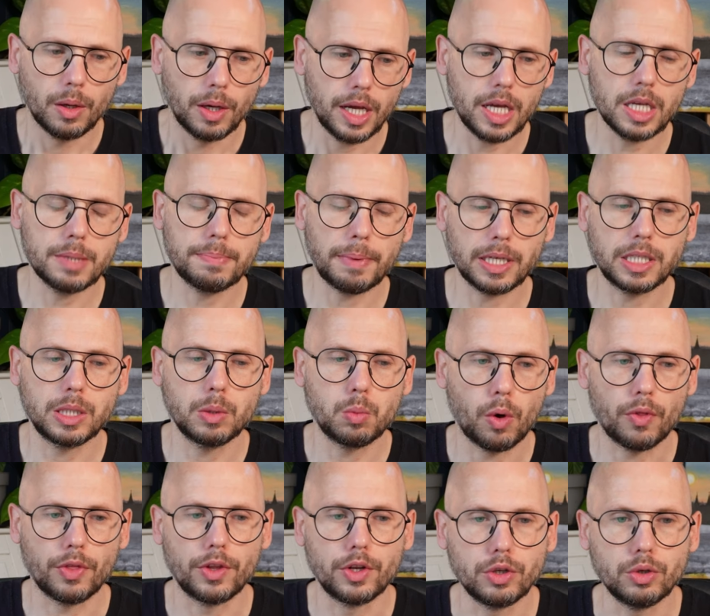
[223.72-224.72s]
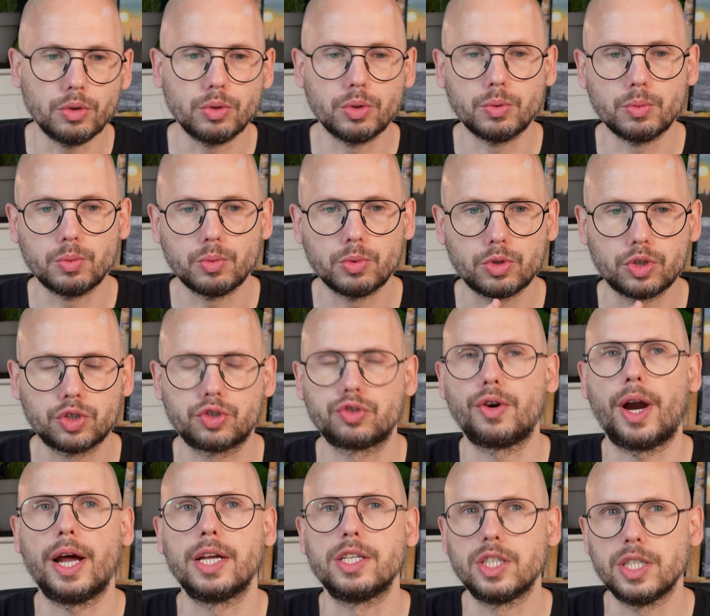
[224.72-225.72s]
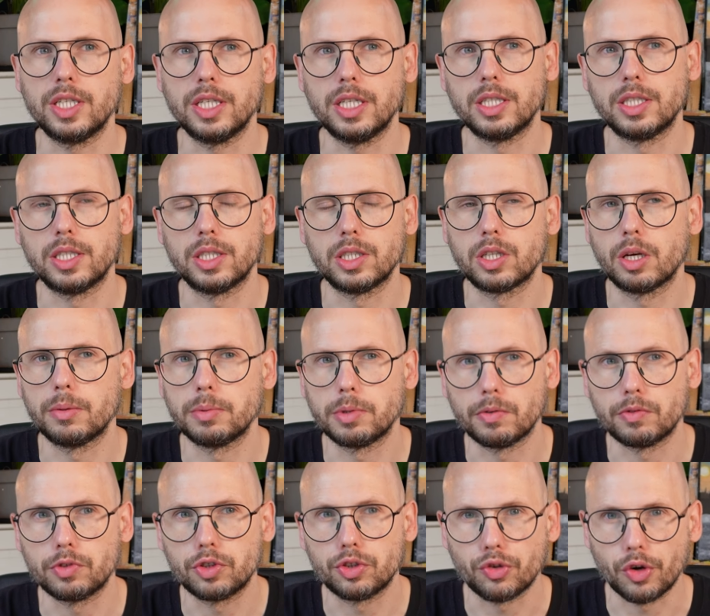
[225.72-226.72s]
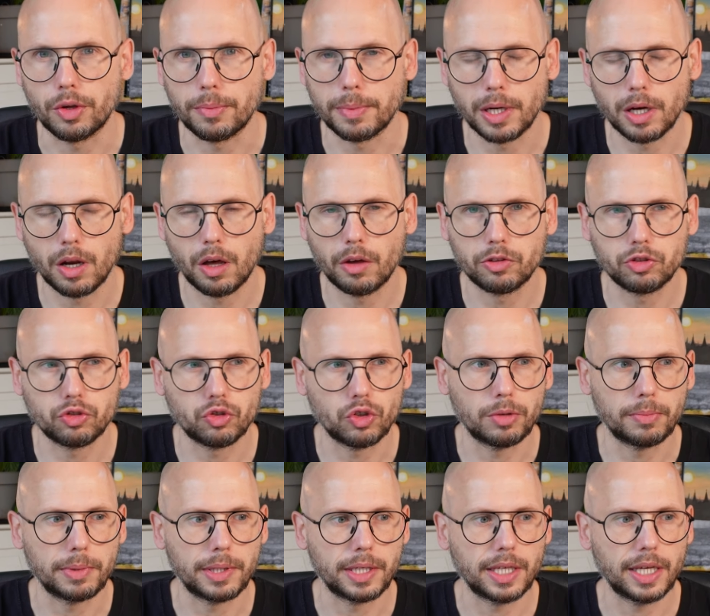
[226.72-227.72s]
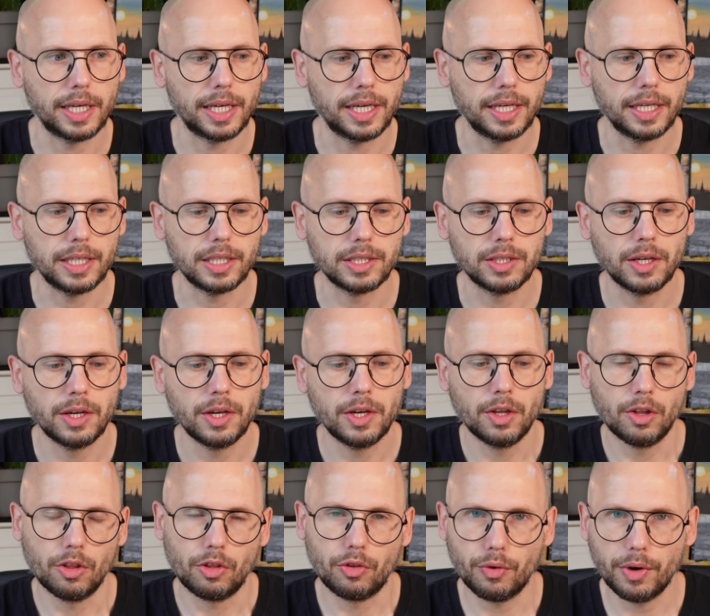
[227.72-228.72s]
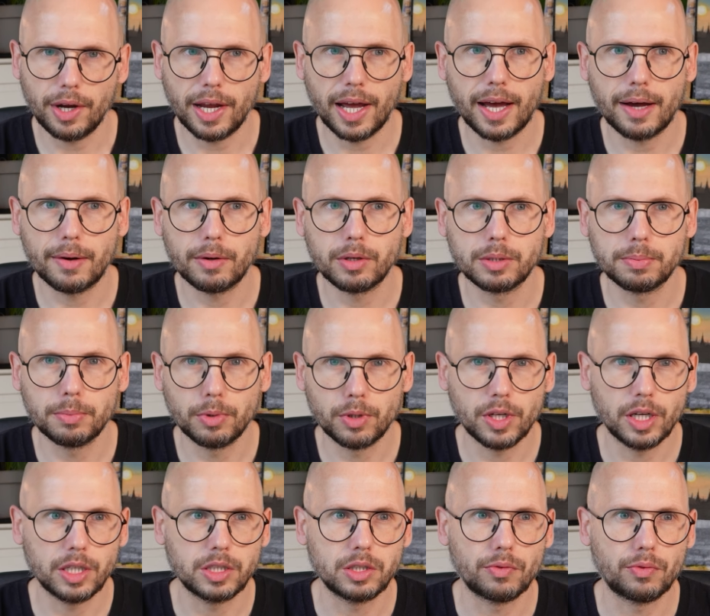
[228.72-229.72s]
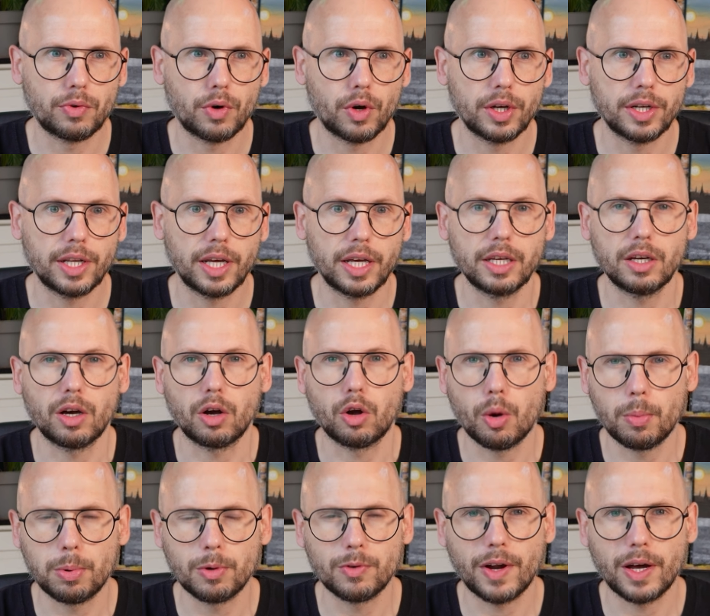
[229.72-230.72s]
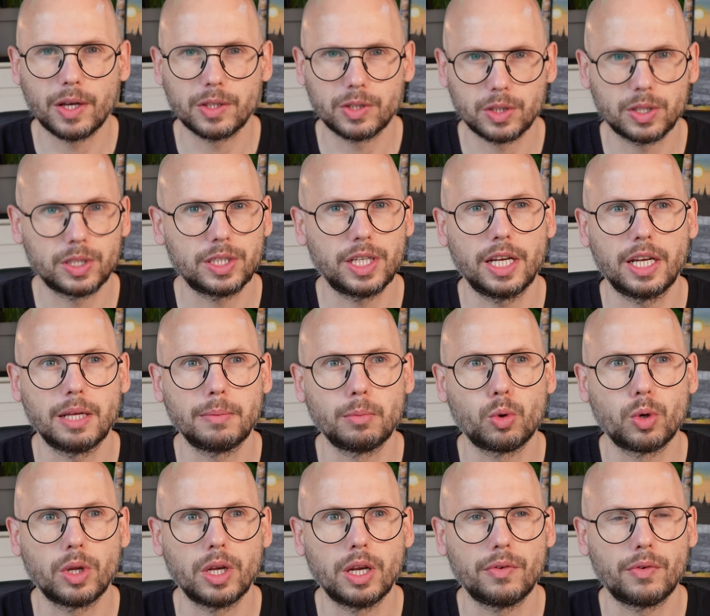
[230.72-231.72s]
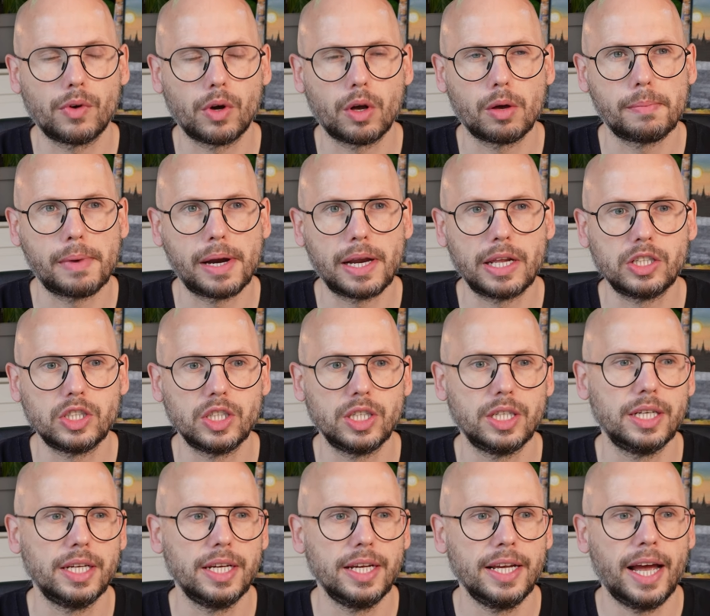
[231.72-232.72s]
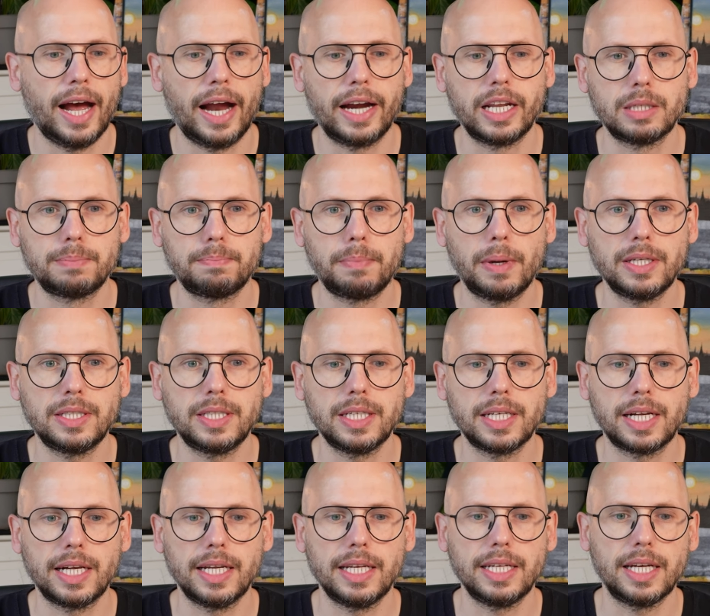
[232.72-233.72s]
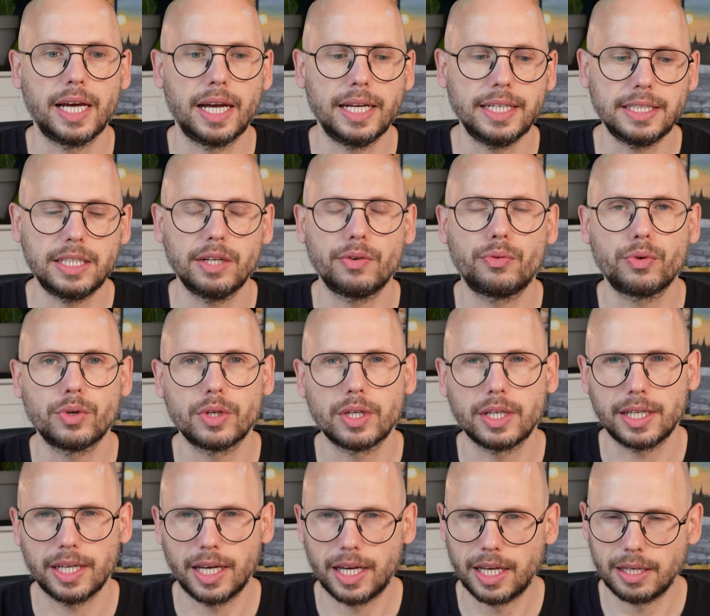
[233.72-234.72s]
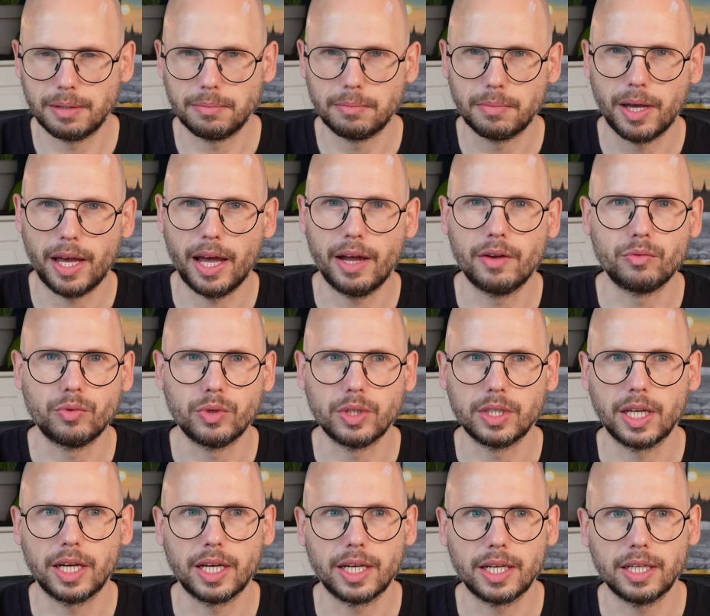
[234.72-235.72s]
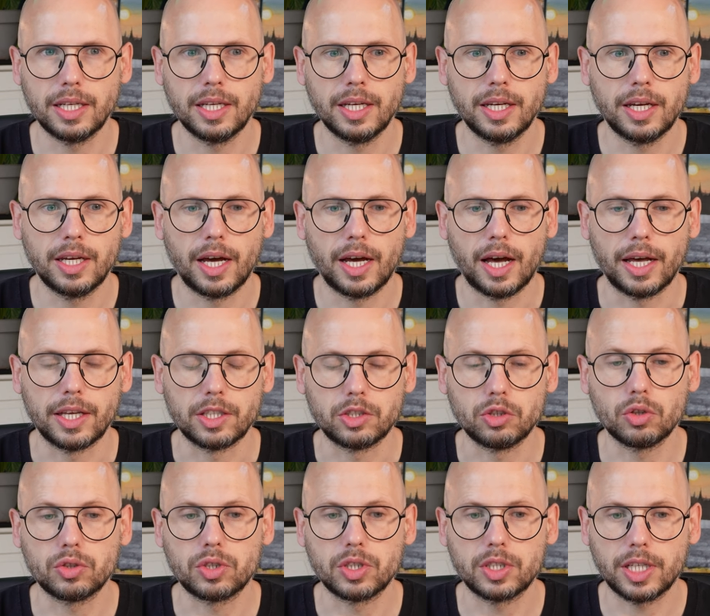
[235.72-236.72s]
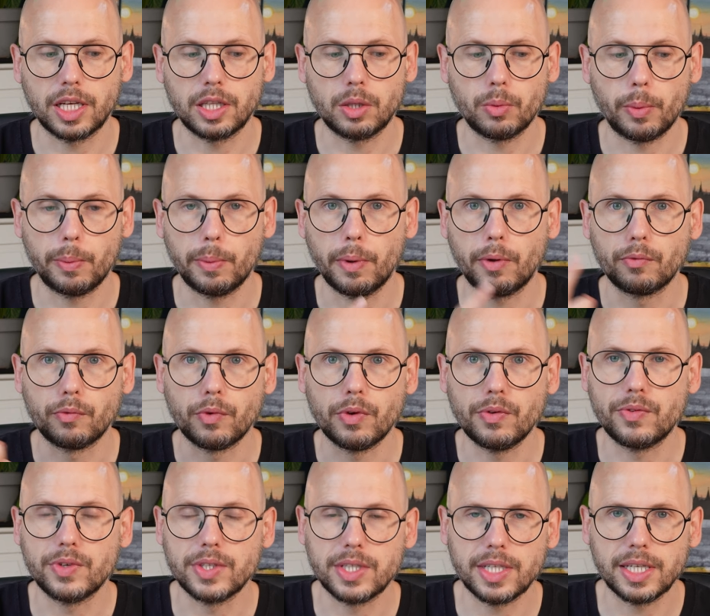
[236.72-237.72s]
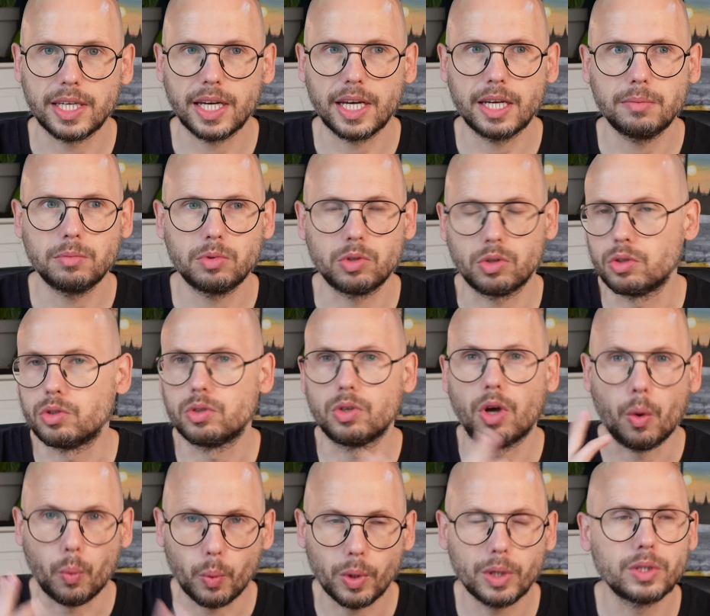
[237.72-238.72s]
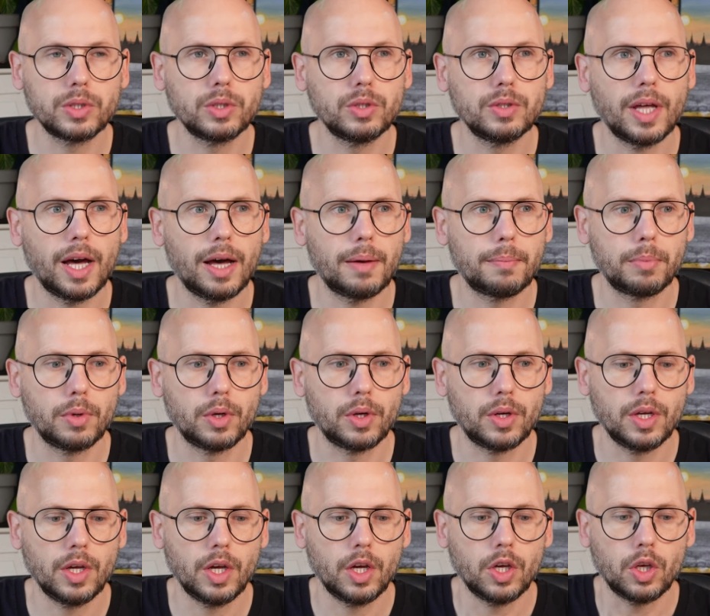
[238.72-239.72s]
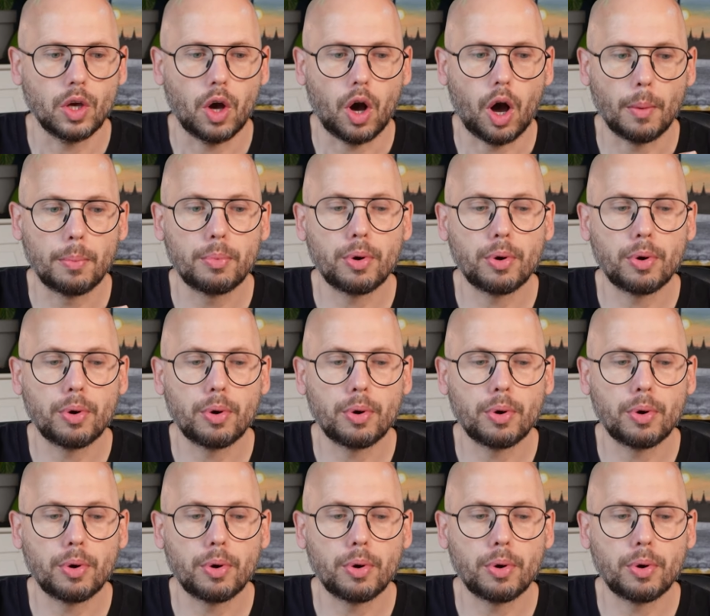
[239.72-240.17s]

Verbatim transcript: here's basically what the new strategy is in terms of streaming, live streaming. It is three hours Monday to Friday, a couple of hours on a Saturday morning if I can manage it. And it's basically a different game every day. It's not to say that we won't revisit games because I will do that, but I